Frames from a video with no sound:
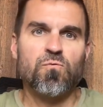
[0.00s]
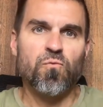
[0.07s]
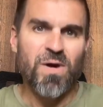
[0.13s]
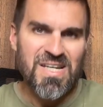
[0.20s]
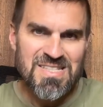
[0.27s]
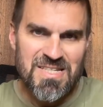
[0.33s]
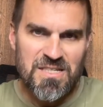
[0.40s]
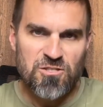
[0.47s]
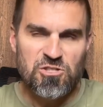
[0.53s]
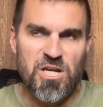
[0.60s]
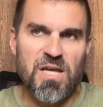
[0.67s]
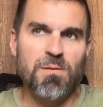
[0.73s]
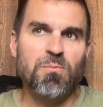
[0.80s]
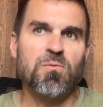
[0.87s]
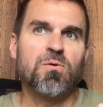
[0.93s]
racing
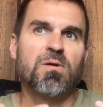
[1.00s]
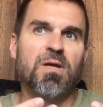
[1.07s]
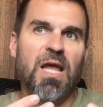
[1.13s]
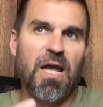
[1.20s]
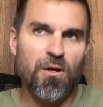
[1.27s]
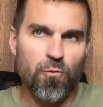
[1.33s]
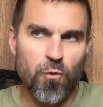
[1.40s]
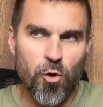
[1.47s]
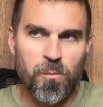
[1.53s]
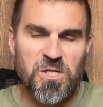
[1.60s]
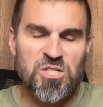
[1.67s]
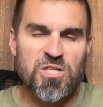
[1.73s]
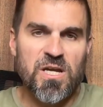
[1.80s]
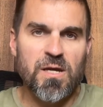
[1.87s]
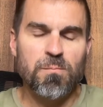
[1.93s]
shape, anaerobic
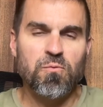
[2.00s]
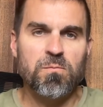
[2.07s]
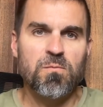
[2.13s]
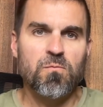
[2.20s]
shape,